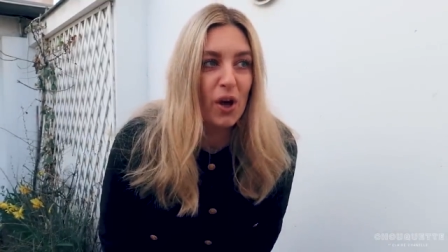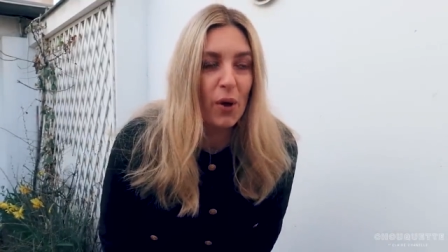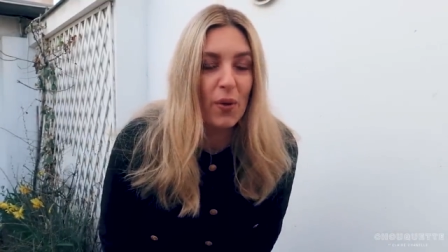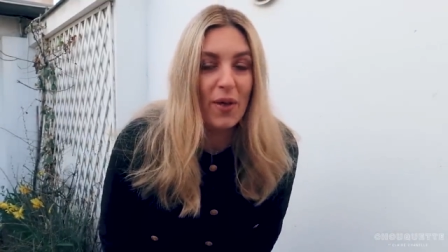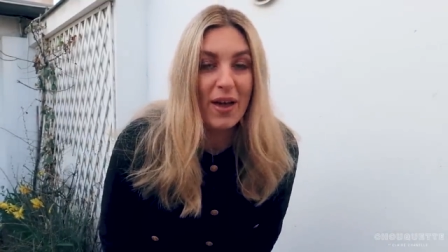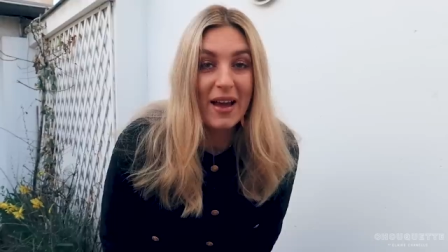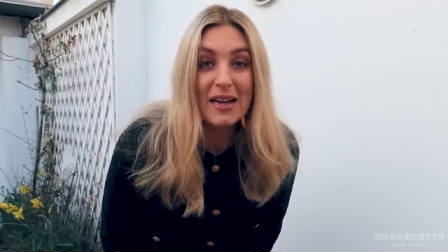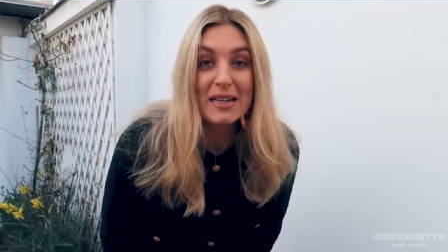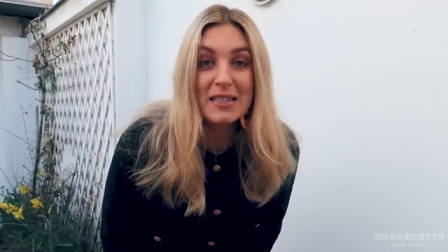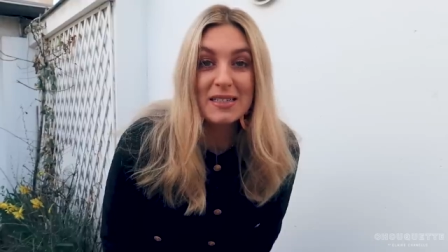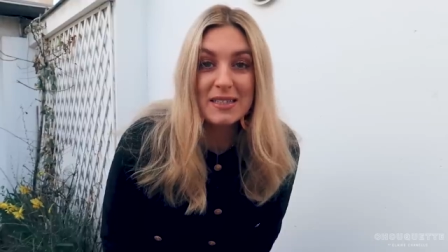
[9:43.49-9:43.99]
go
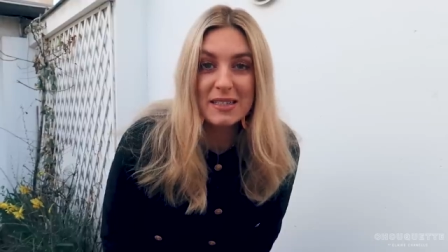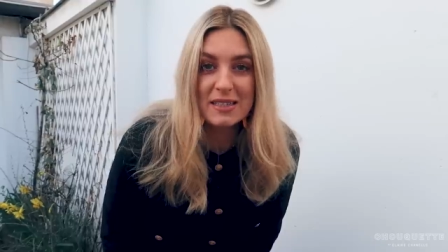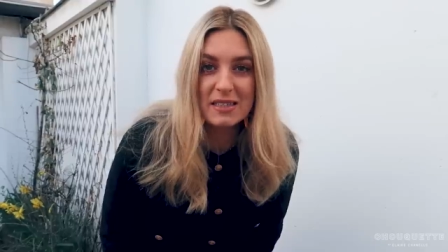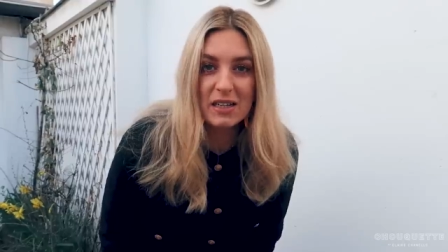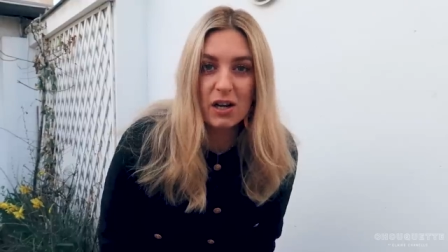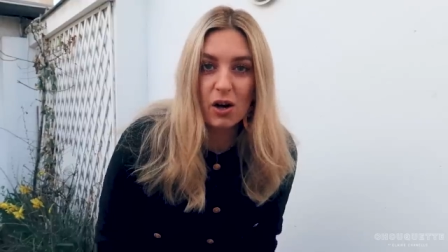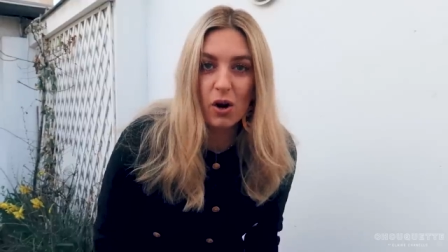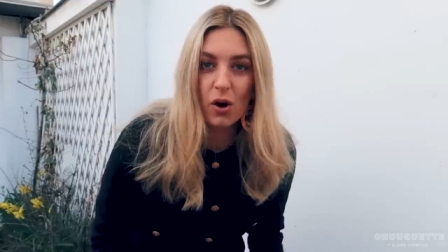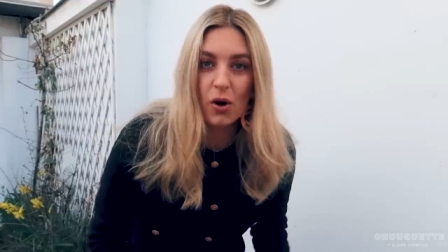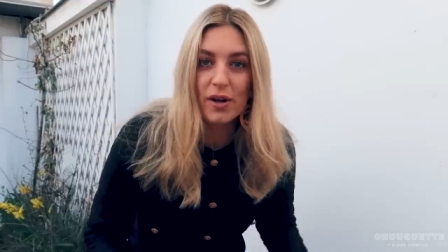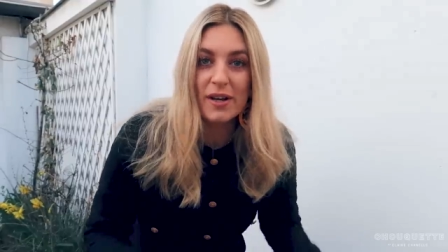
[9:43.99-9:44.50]
there, 6
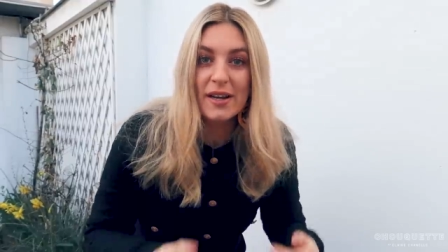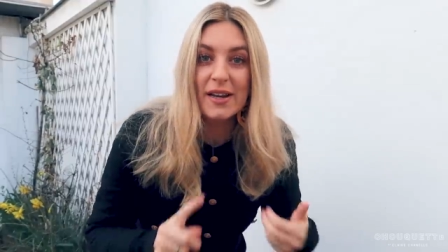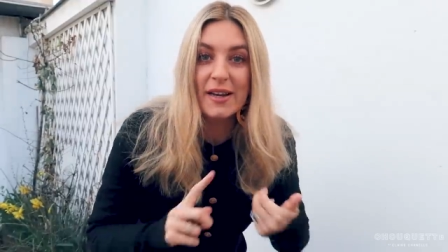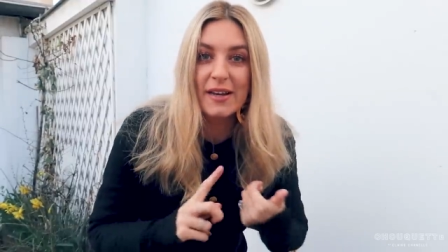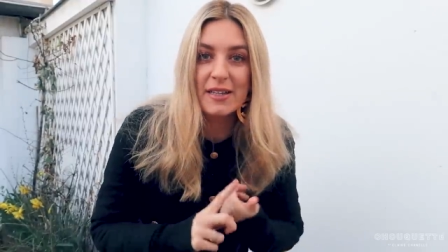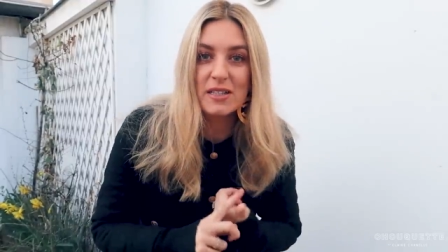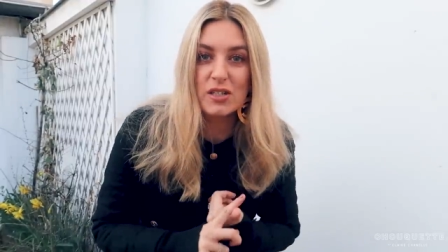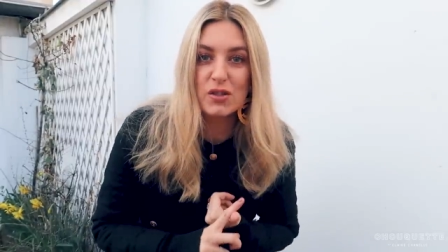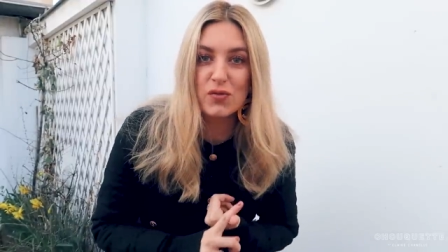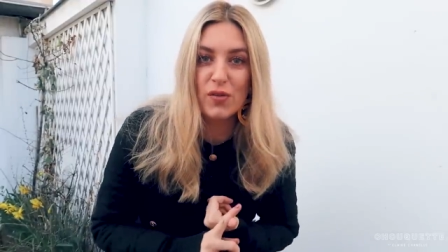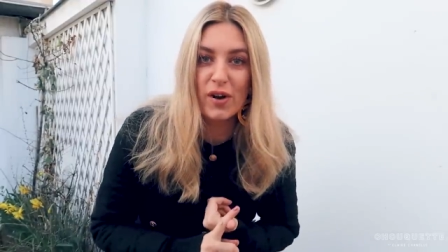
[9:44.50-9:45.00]
o'clock,
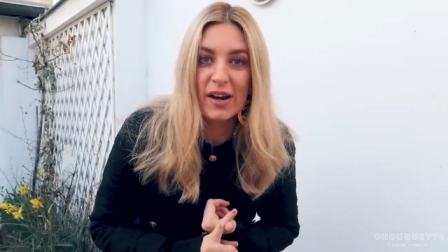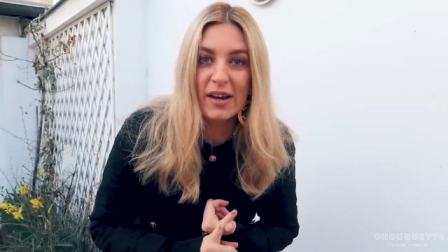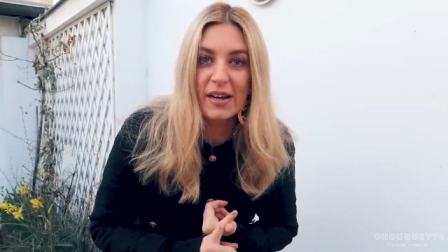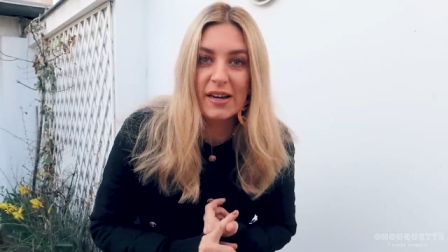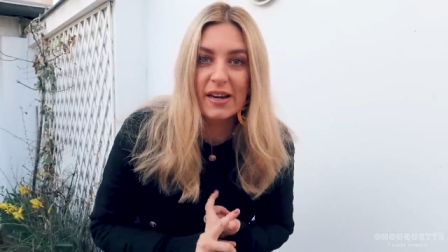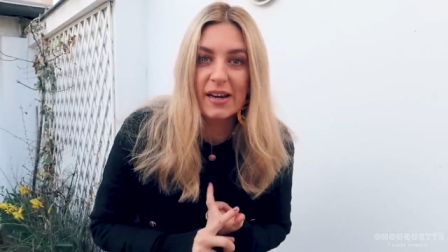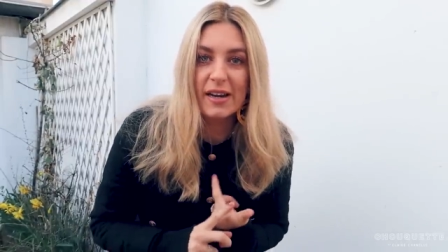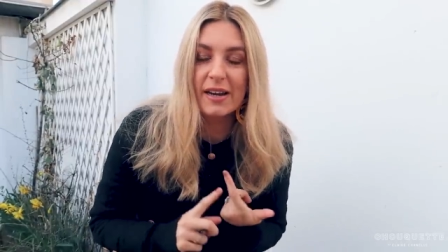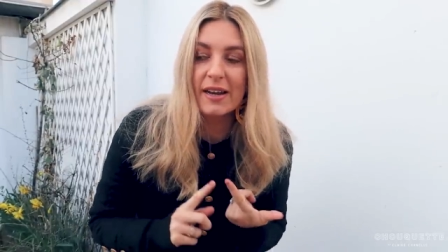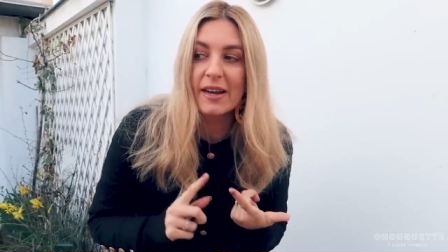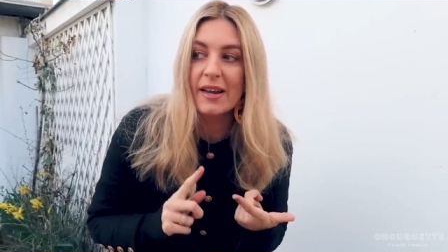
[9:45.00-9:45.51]
it's
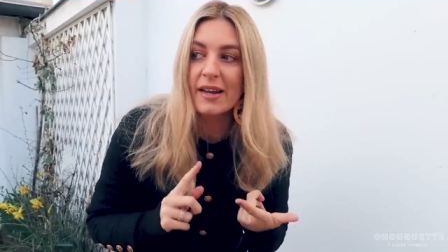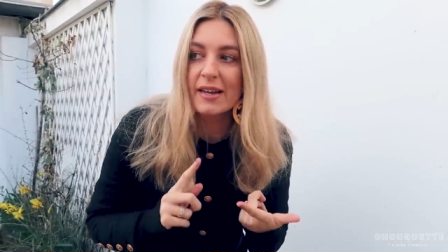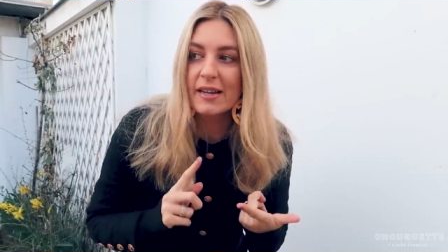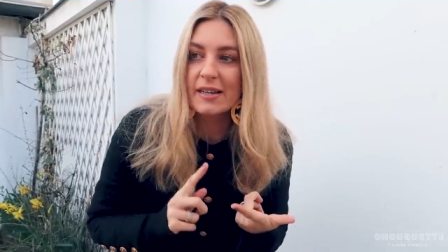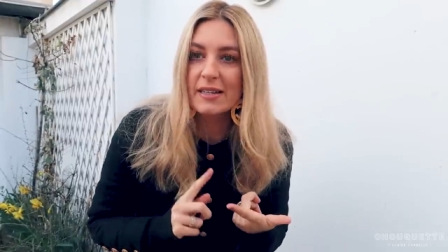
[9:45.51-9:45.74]
raining,